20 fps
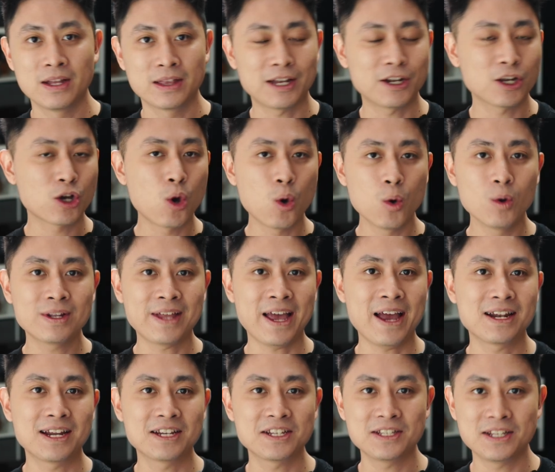Now the cool
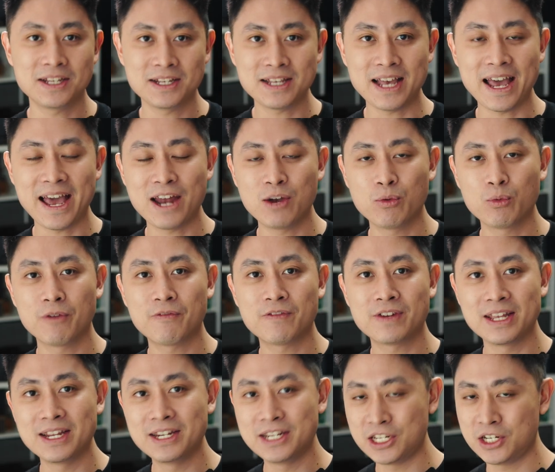tech doesn't just end with
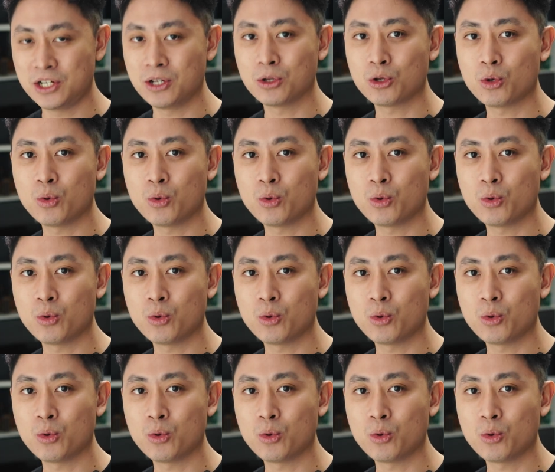the digital